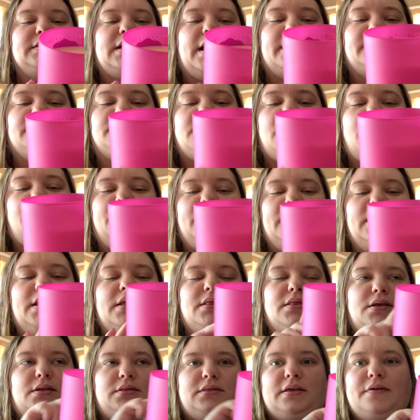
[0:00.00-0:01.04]
guys going
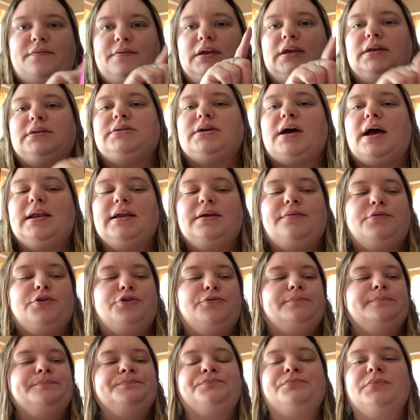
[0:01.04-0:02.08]
in the living and dining
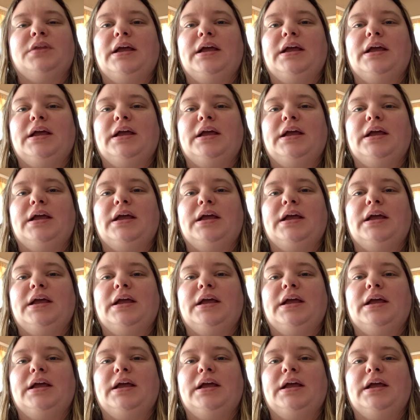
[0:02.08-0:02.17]
room.